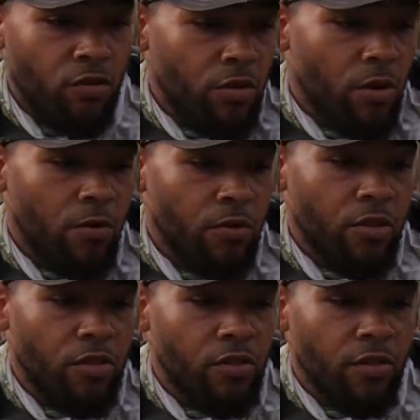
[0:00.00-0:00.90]
you know, you
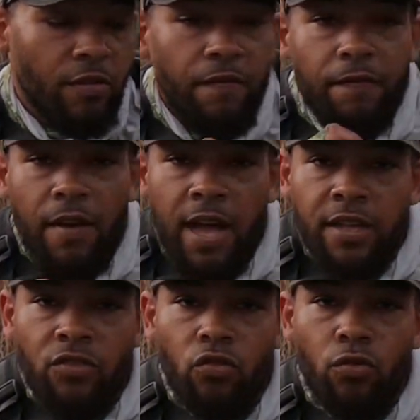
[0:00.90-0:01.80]
can just
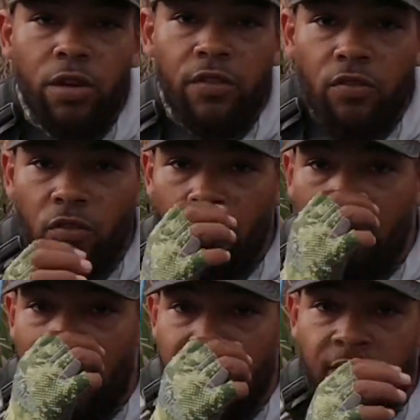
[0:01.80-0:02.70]
fine tune it to your
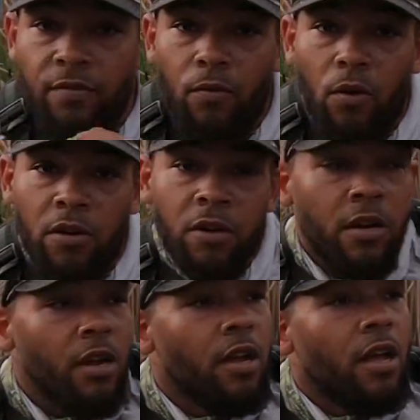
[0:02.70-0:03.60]
bodies of water
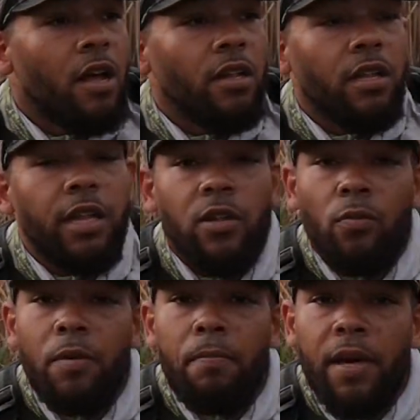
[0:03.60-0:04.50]
a little
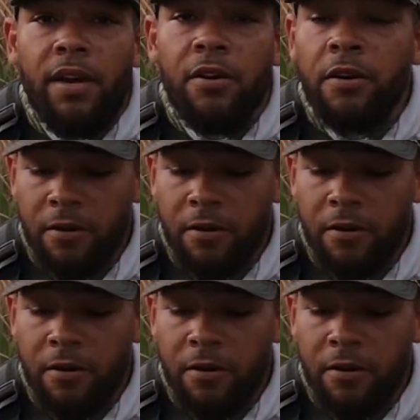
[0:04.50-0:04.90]
bit better,